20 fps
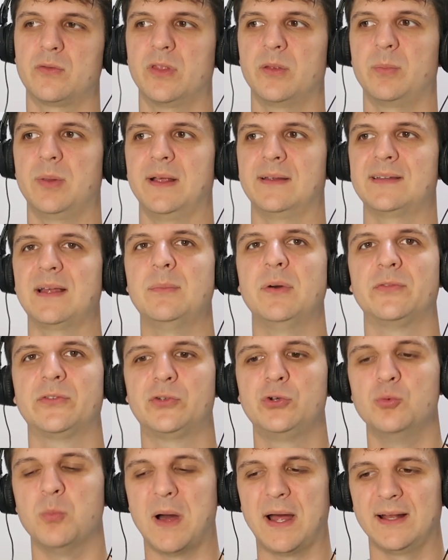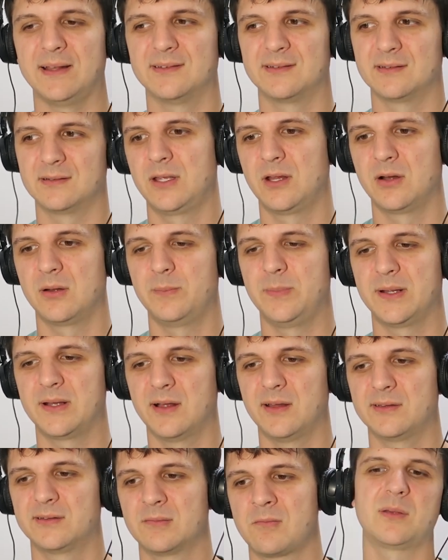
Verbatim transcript: over the place. I'm of two minds here because